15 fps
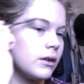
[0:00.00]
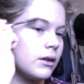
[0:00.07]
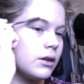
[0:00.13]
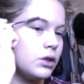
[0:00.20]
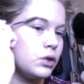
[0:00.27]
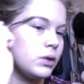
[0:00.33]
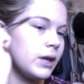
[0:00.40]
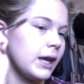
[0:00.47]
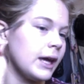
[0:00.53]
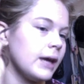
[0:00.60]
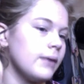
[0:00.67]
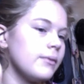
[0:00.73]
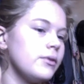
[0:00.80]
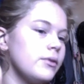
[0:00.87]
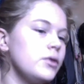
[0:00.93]
you can't
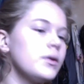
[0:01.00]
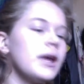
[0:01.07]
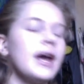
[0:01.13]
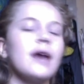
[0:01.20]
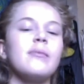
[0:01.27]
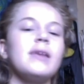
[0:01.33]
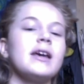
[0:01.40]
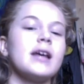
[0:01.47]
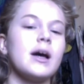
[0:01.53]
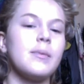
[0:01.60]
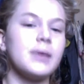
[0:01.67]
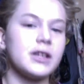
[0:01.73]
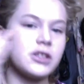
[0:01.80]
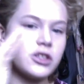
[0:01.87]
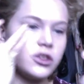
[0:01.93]
make up
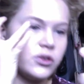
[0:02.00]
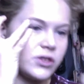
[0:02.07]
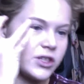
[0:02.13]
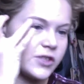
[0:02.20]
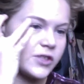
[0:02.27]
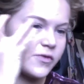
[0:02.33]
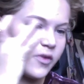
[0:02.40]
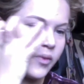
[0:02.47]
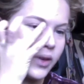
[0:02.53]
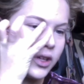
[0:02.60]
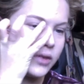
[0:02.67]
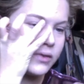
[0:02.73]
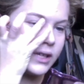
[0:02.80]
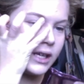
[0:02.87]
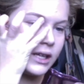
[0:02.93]
excuses for what
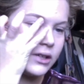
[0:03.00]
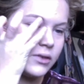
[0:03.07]
you did.